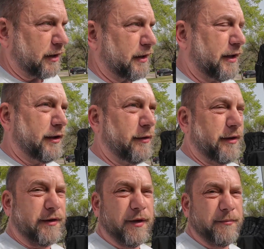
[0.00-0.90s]
and I know
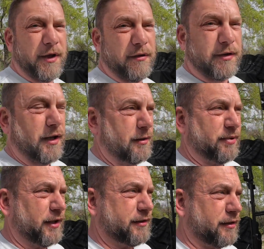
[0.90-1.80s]
the thumbnail kind of
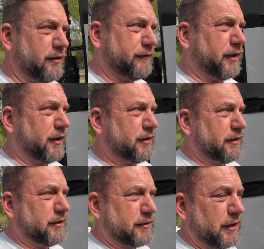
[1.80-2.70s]
plays off like
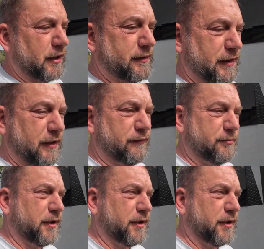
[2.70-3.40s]
it's not safe,